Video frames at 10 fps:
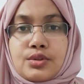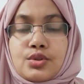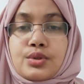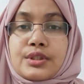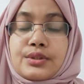
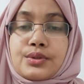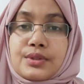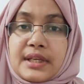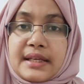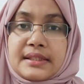social
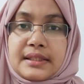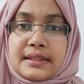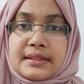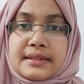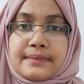
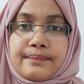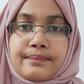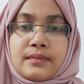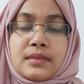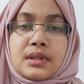societies
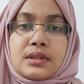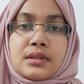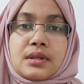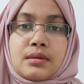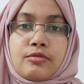
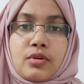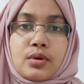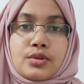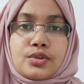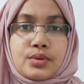
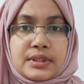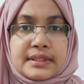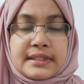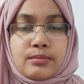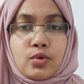for
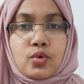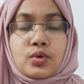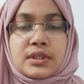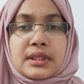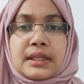social
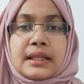support,